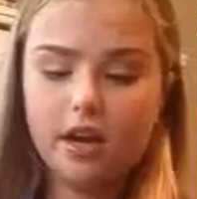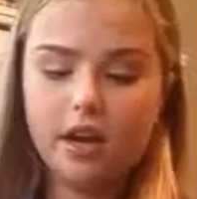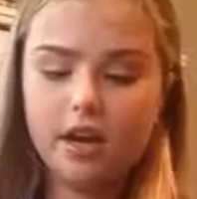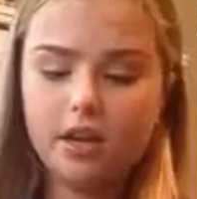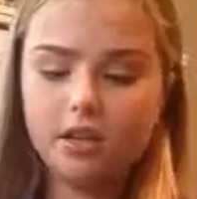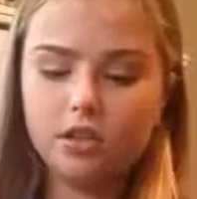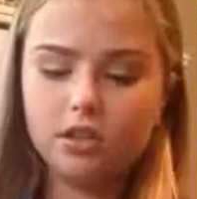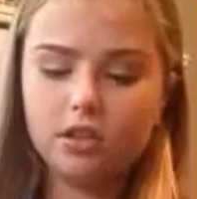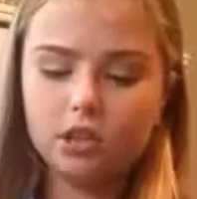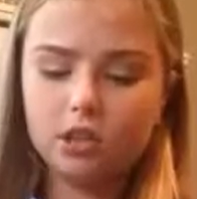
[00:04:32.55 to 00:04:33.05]

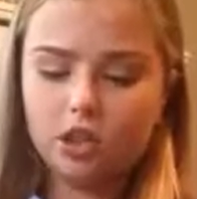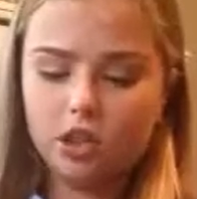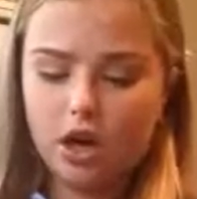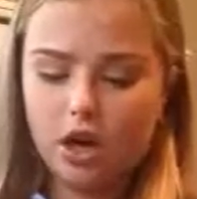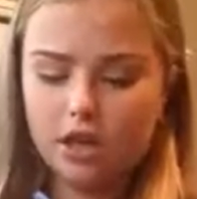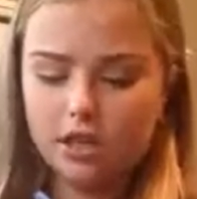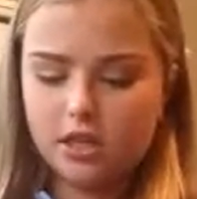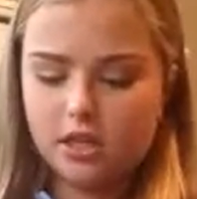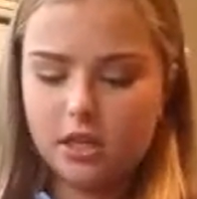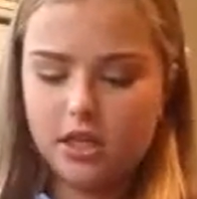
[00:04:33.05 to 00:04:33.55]
it
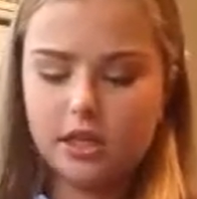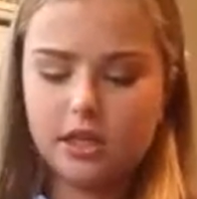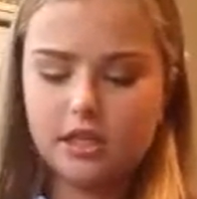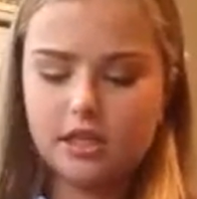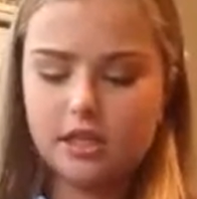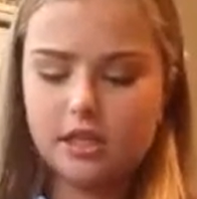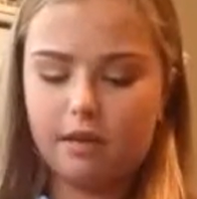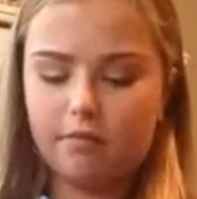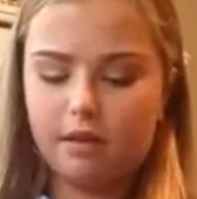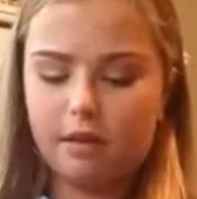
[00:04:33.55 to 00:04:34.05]
dries to a
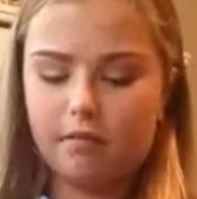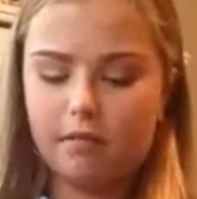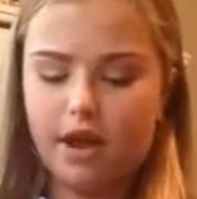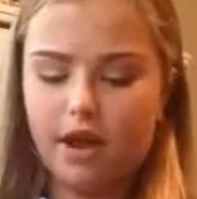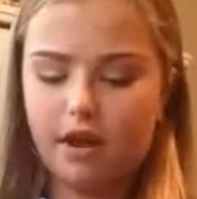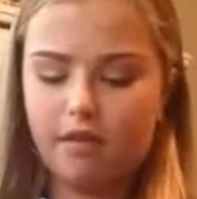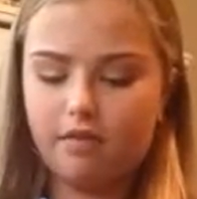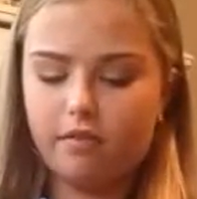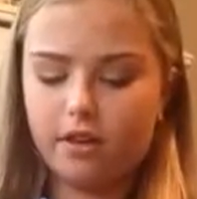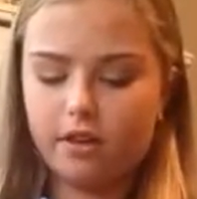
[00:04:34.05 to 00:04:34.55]

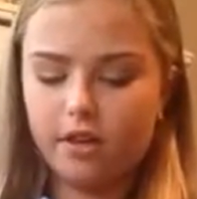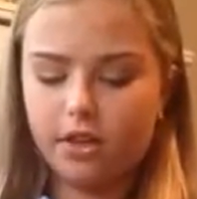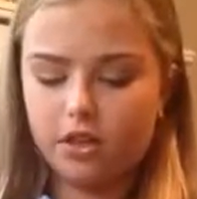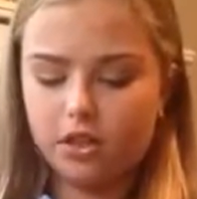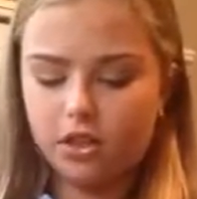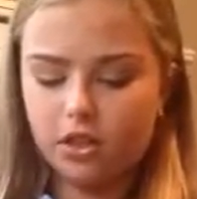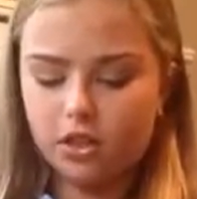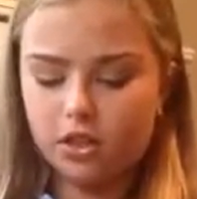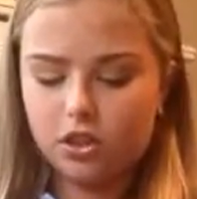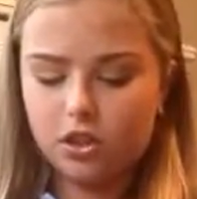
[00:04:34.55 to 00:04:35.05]
semi-matte
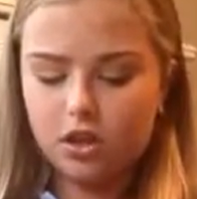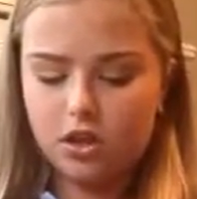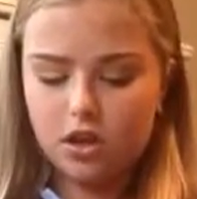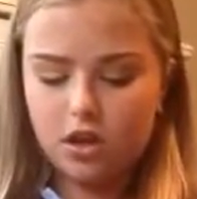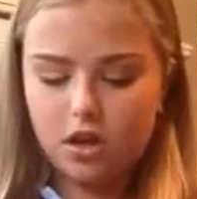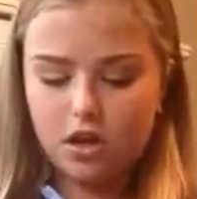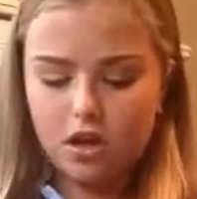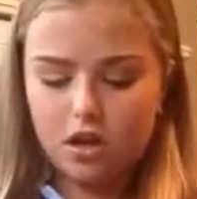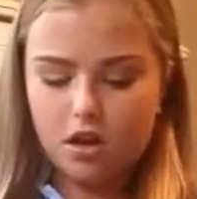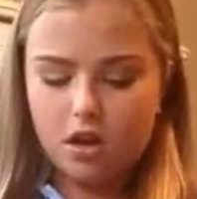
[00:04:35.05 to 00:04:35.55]
finish.
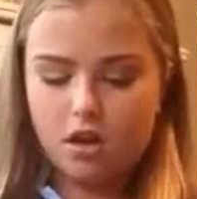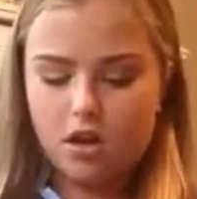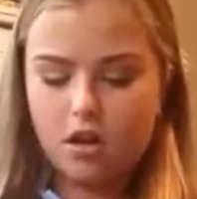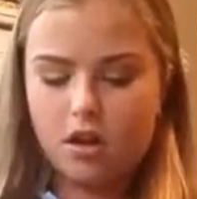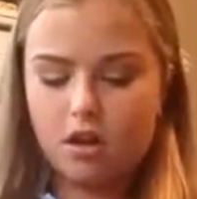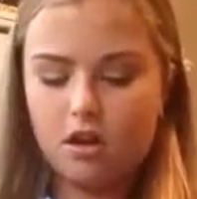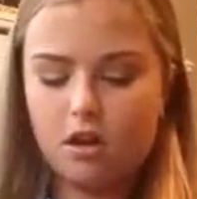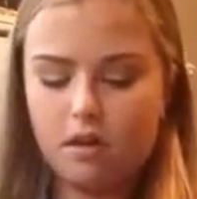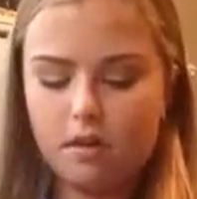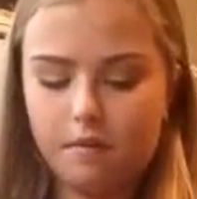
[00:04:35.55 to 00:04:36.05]

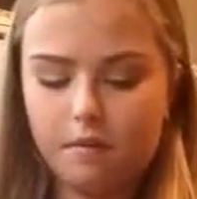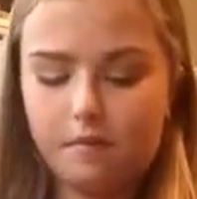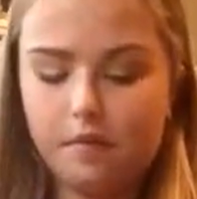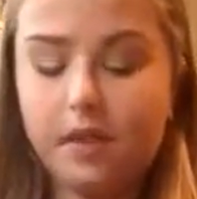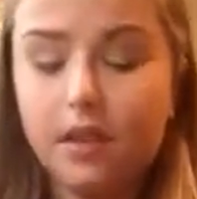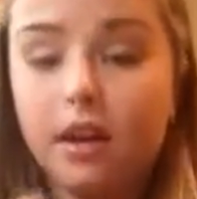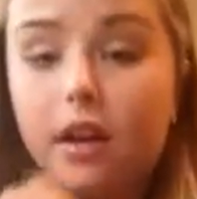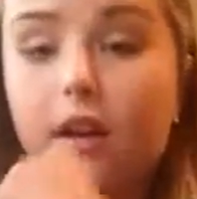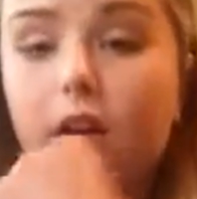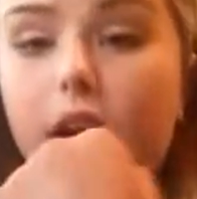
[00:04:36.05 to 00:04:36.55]

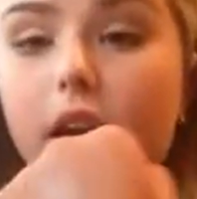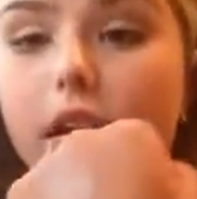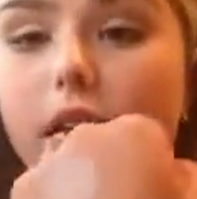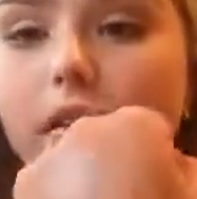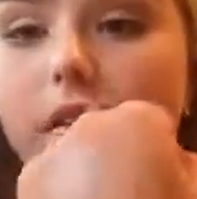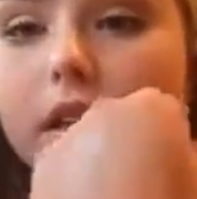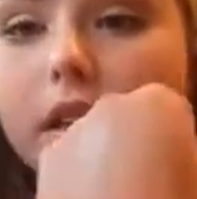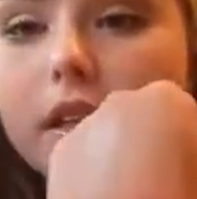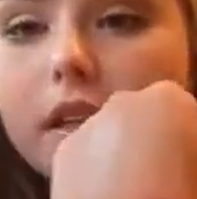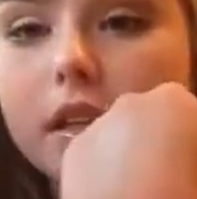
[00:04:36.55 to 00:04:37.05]
You
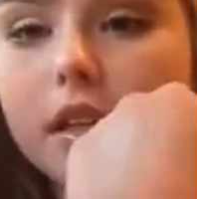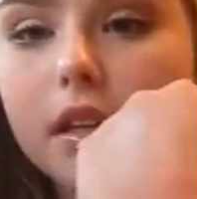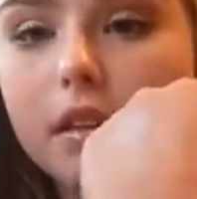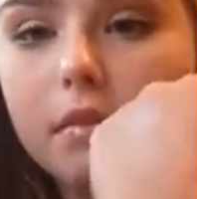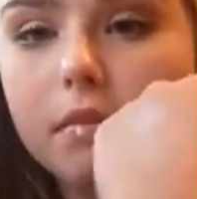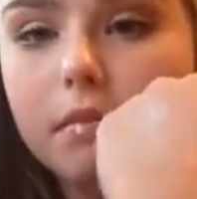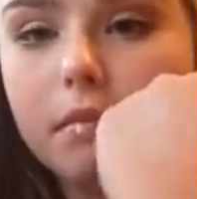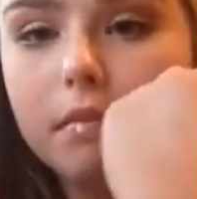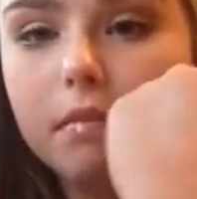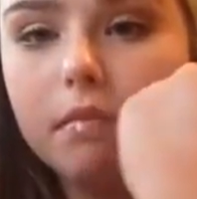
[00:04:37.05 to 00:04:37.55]
can't really see it,